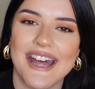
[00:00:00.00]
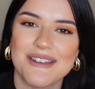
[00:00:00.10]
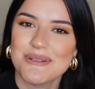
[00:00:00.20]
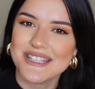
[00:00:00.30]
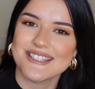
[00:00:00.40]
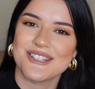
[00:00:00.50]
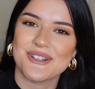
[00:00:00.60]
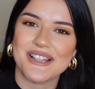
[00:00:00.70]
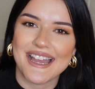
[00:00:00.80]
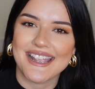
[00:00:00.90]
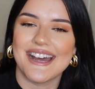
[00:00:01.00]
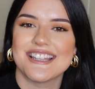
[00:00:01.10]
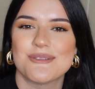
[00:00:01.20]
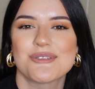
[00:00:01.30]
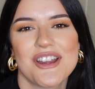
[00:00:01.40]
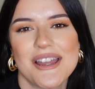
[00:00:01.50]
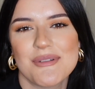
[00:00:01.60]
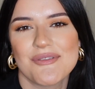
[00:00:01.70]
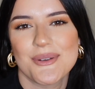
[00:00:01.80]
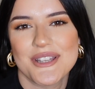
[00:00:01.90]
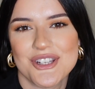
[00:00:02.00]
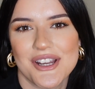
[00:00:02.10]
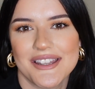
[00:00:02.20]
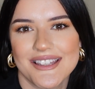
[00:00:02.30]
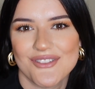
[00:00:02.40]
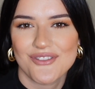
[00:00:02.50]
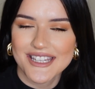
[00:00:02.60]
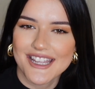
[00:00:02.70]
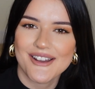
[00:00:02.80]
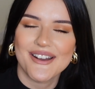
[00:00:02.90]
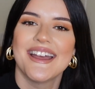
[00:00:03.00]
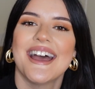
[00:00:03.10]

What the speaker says: And please do like and subscribe if you enjoyed this video.